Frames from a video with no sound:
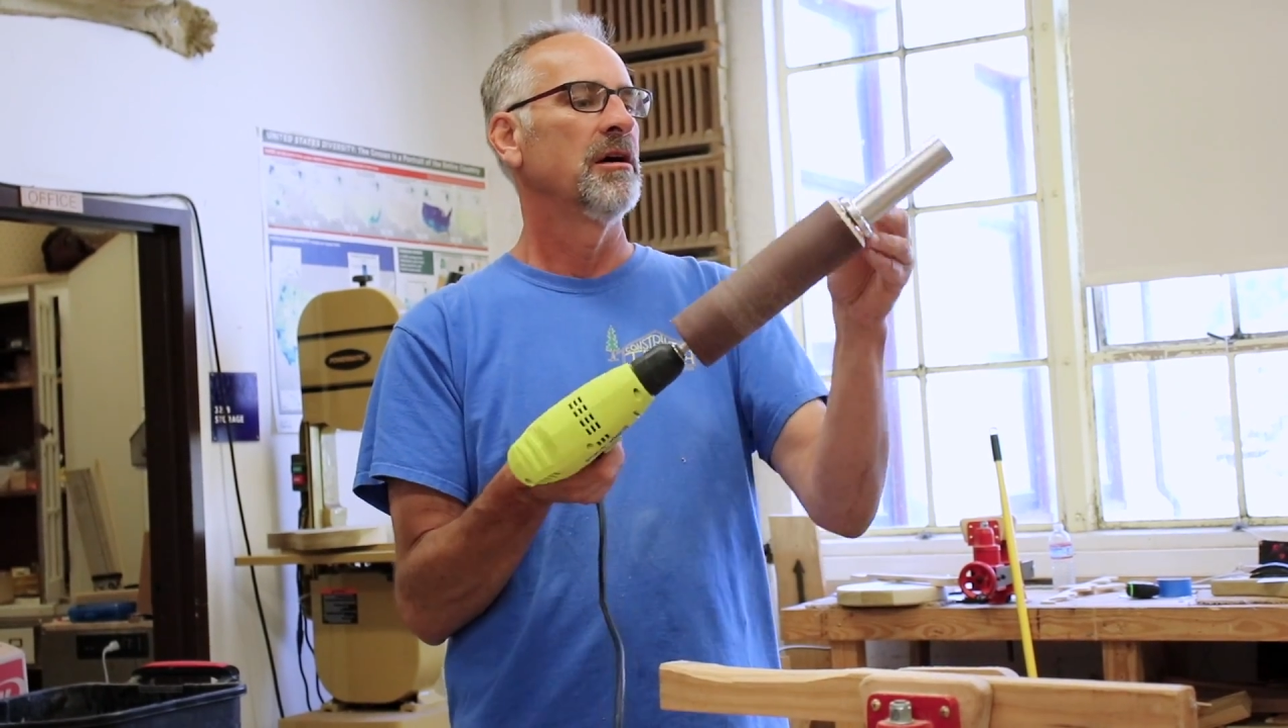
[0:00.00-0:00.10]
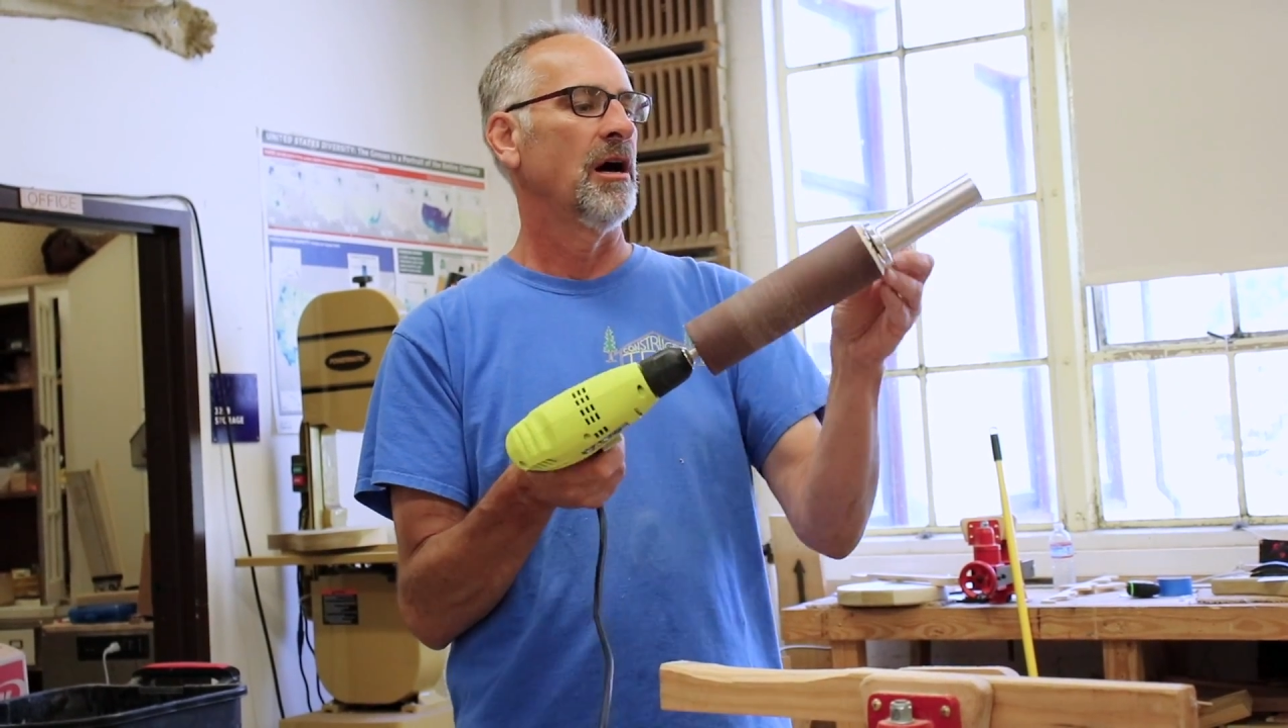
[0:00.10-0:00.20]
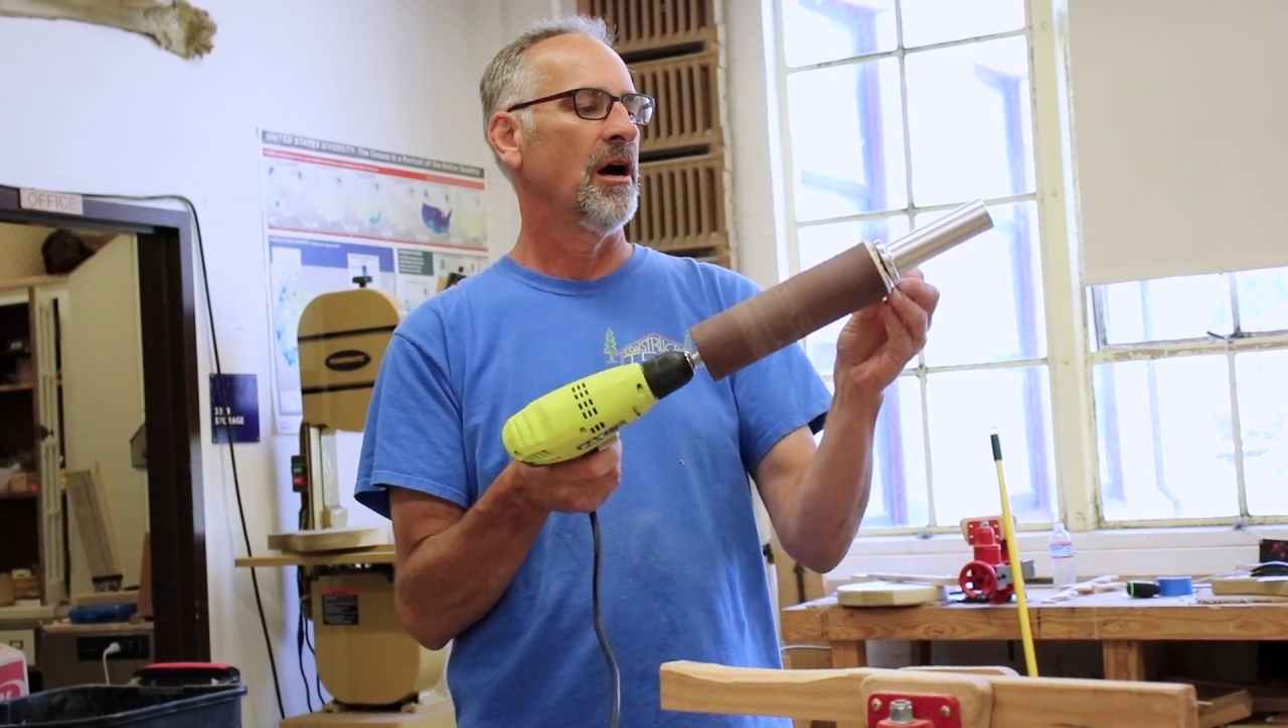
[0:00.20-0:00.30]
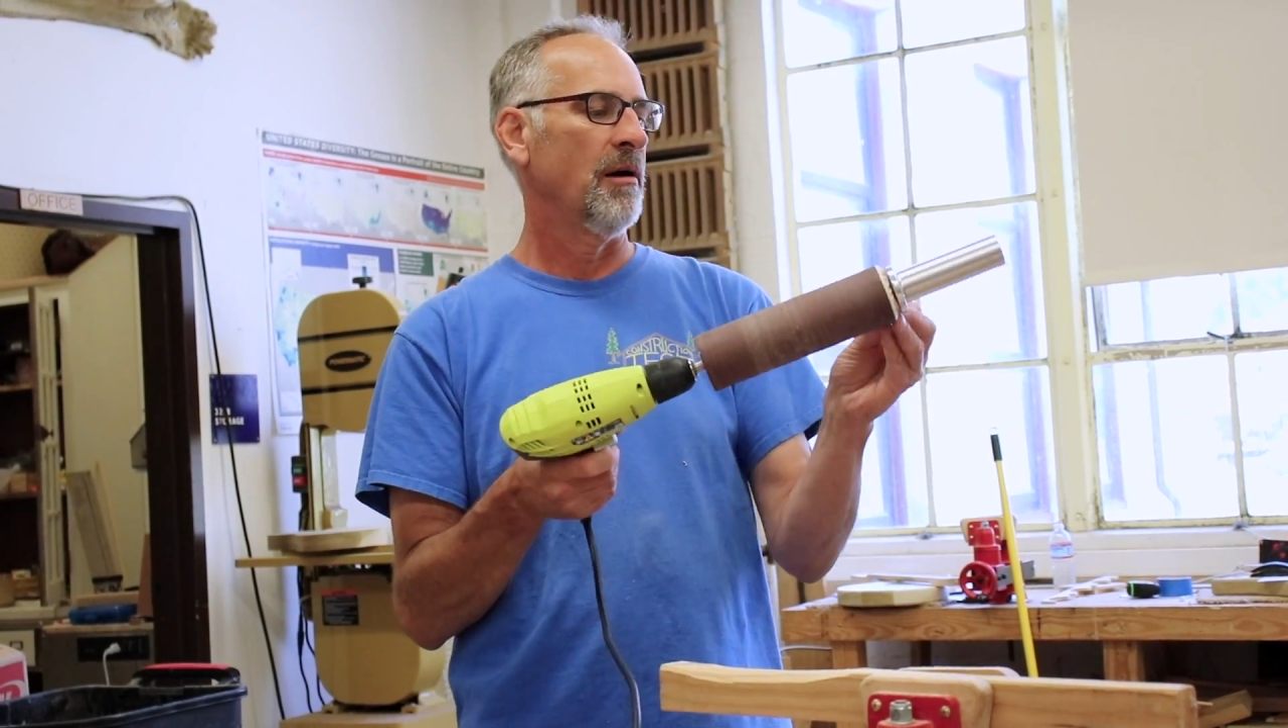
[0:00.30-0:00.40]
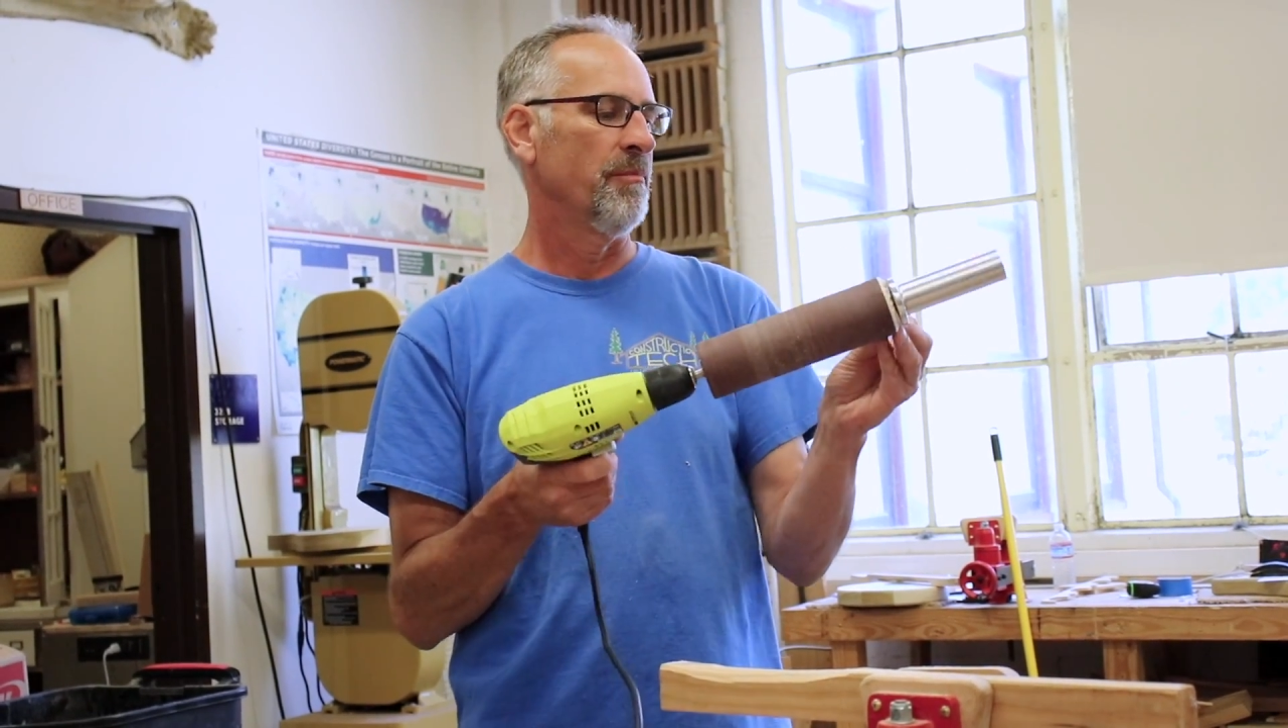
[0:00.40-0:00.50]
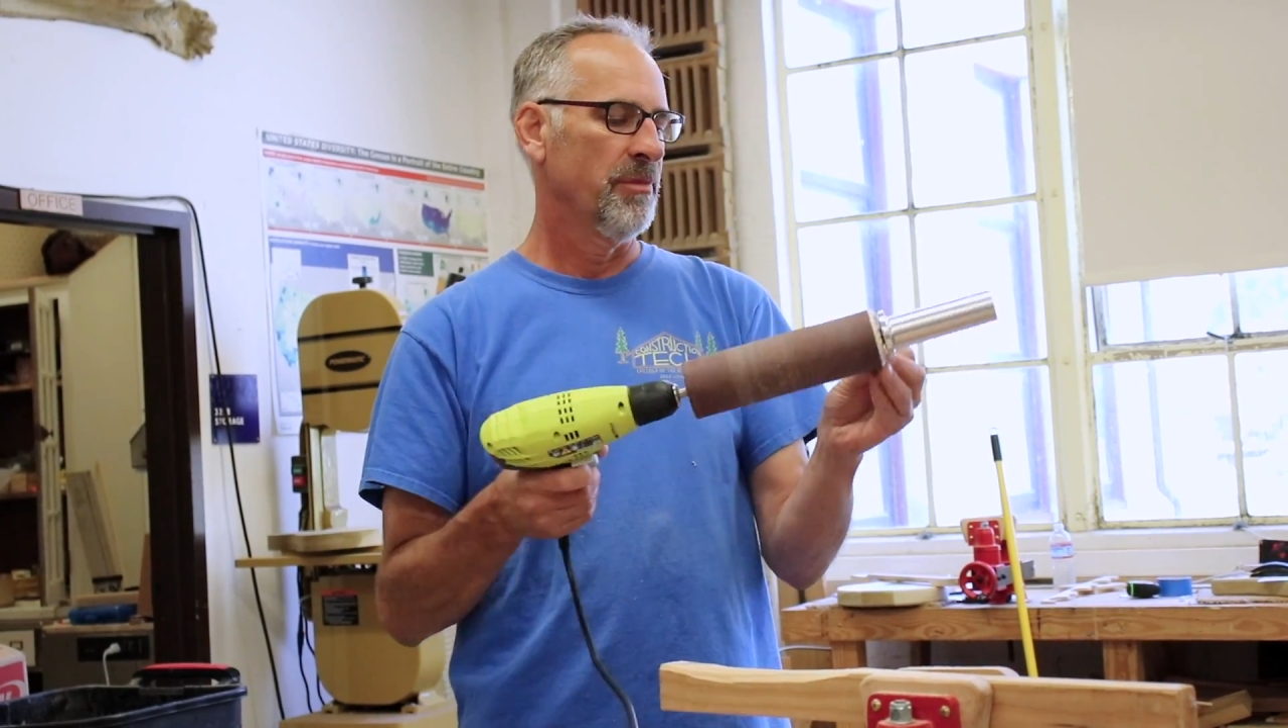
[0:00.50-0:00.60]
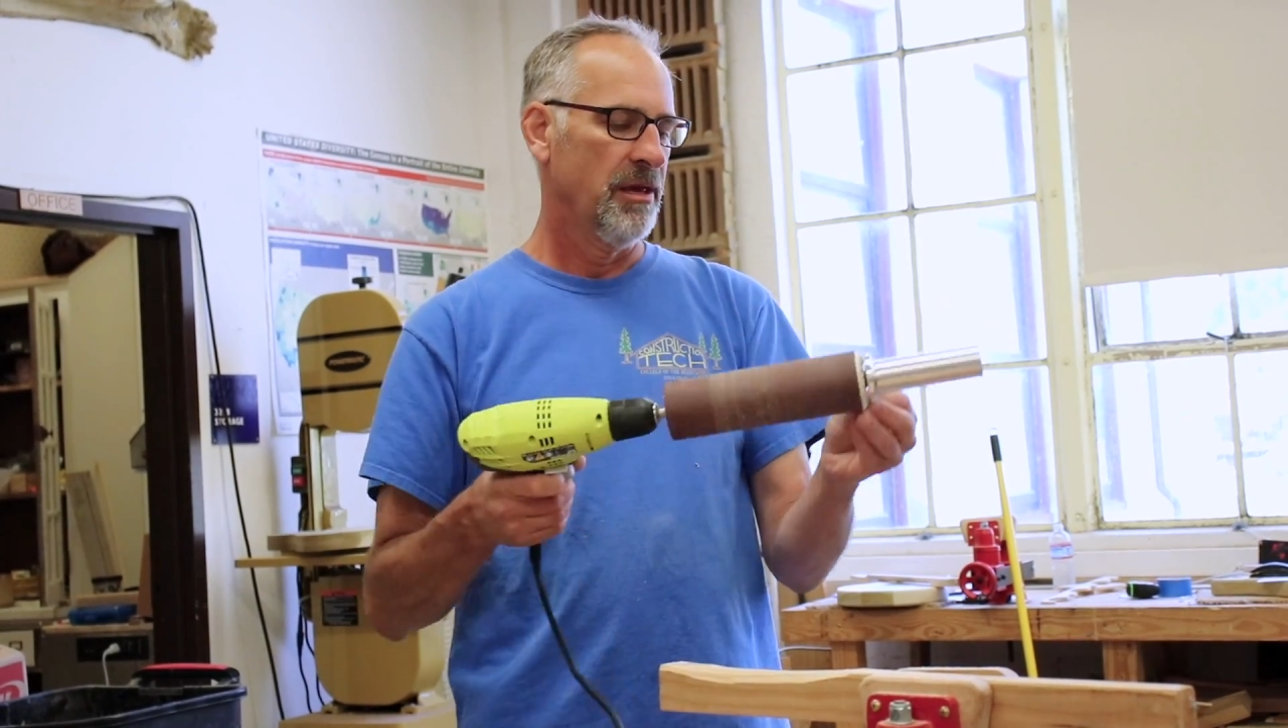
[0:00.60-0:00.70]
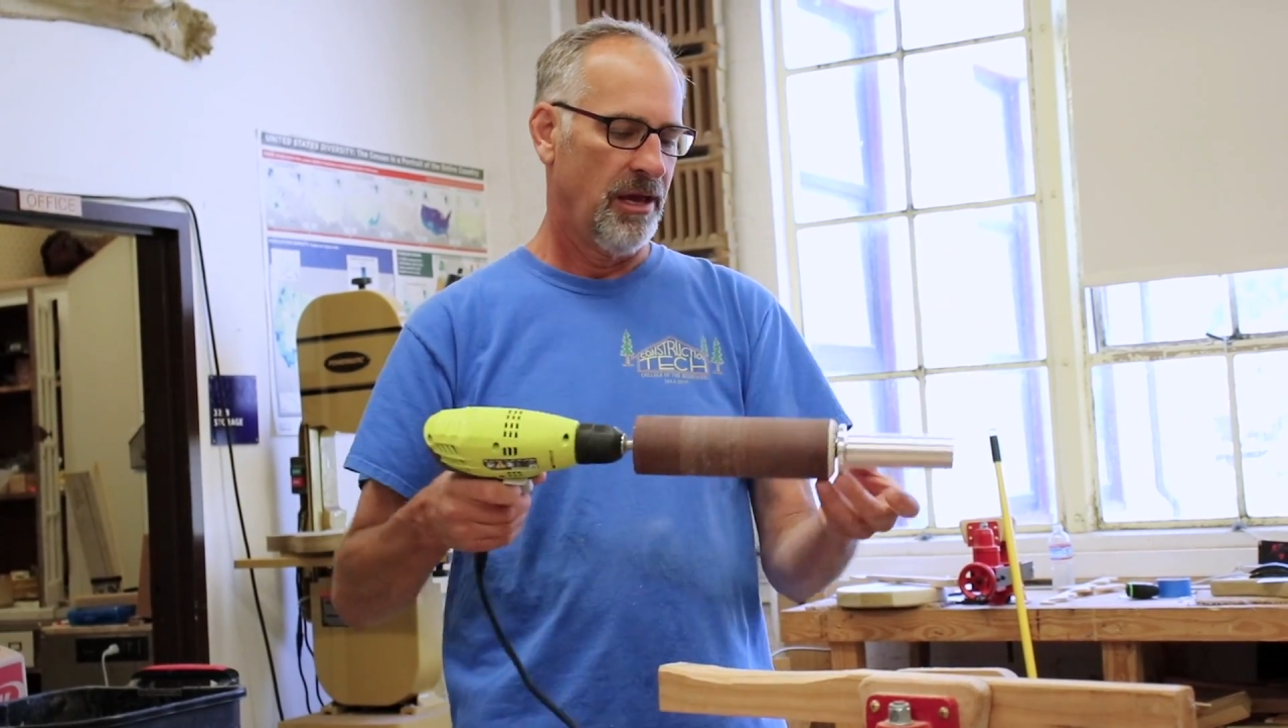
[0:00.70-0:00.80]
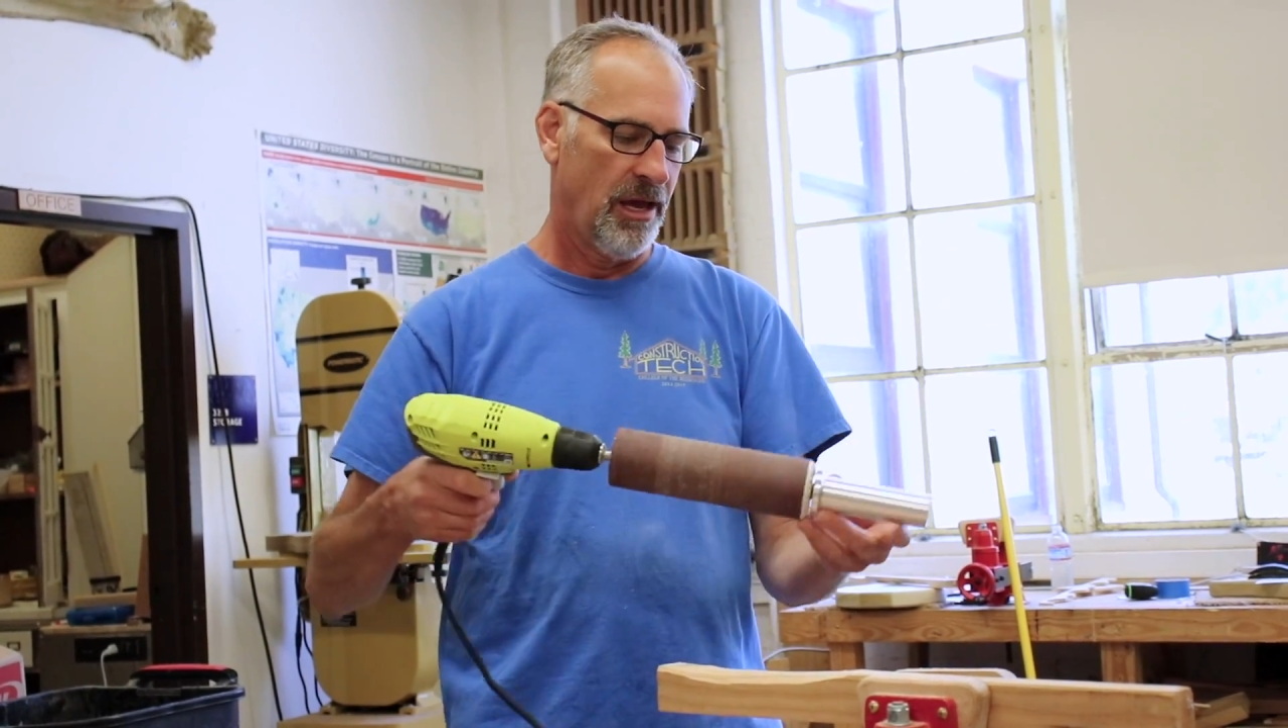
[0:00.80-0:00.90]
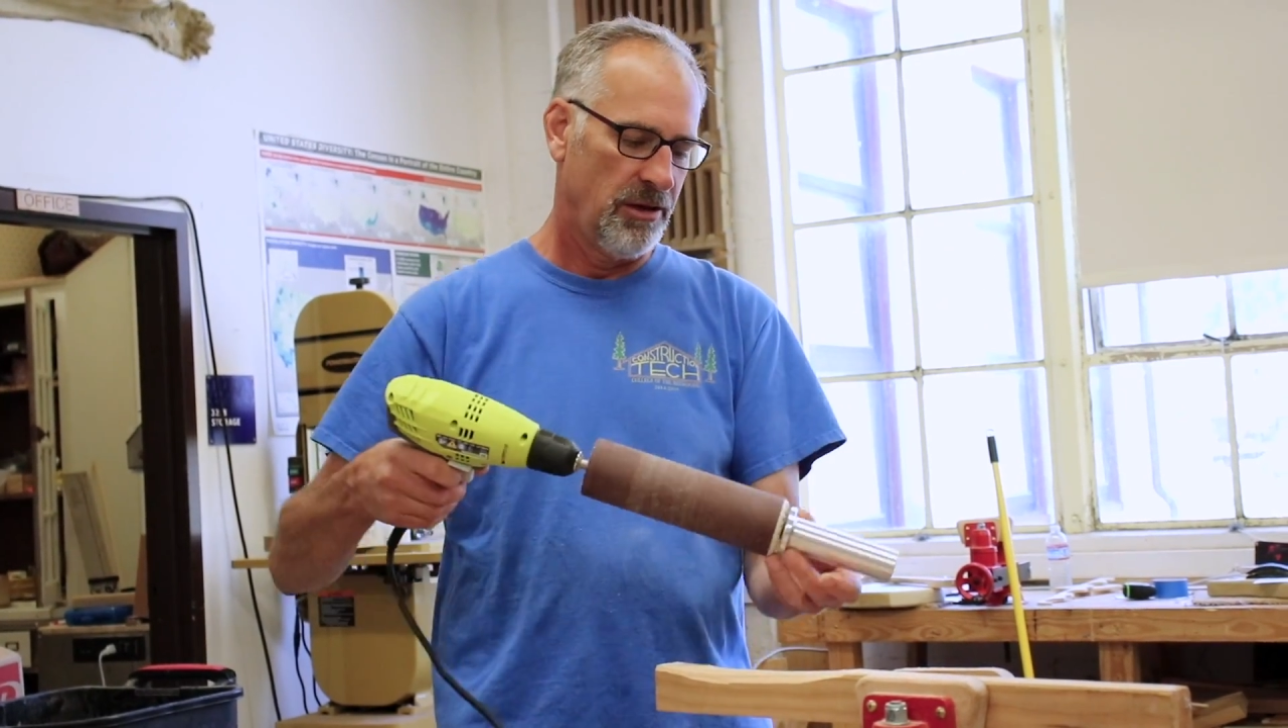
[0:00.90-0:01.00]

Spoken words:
and